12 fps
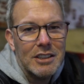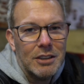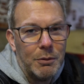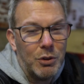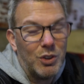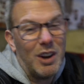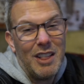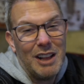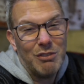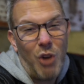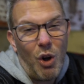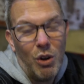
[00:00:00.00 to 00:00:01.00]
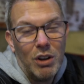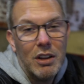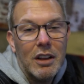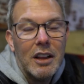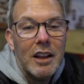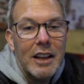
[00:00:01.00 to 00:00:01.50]
So I'm not doing anything wrong.
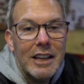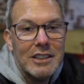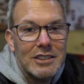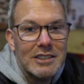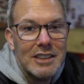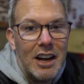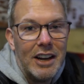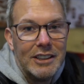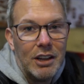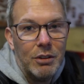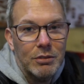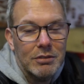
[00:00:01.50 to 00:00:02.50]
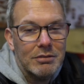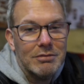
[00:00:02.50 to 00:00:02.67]
It's just that I don't